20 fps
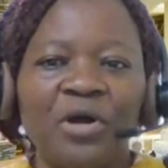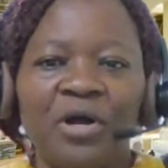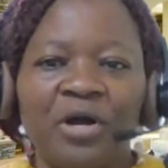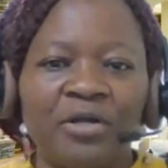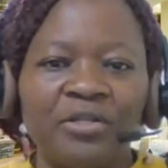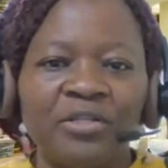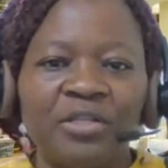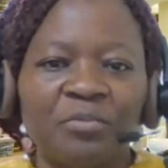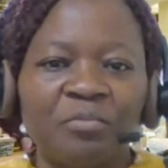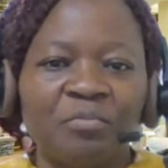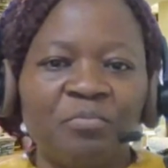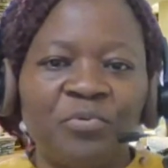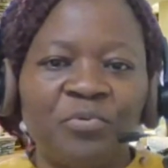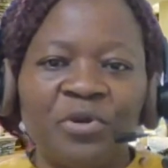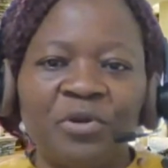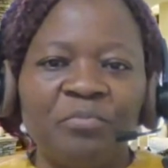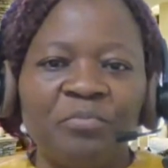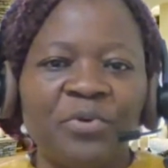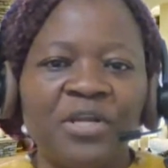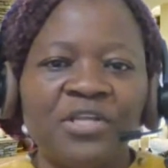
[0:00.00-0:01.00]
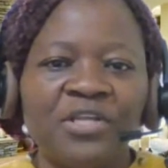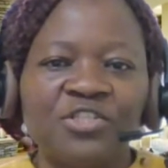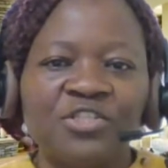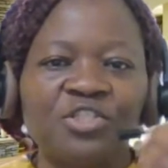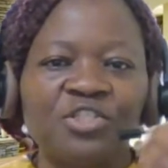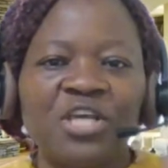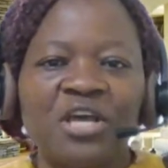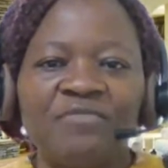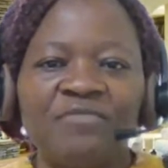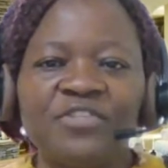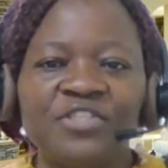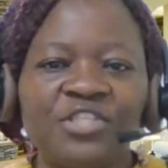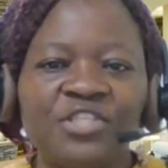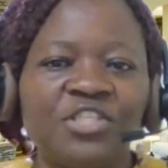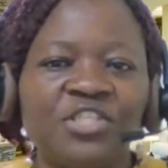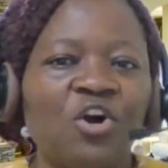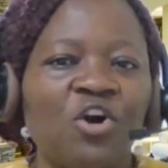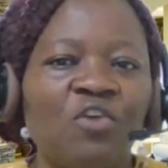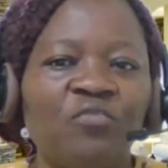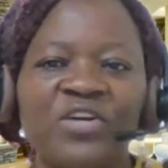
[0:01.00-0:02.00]
They bring services,
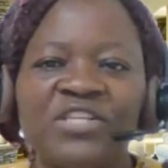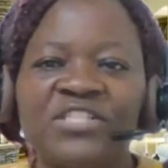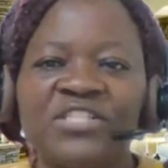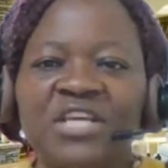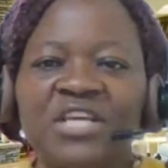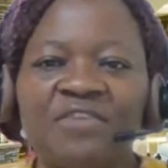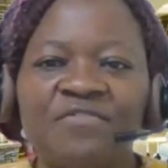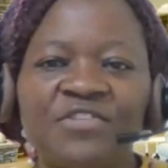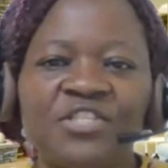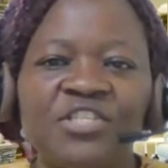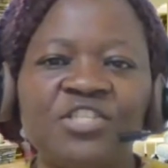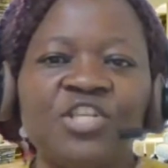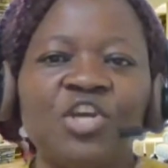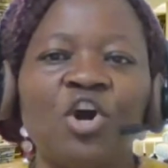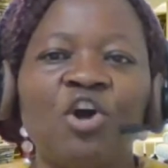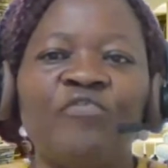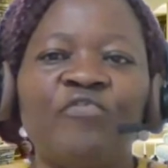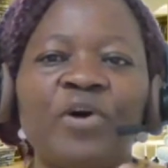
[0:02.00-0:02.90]
they offer services, they offer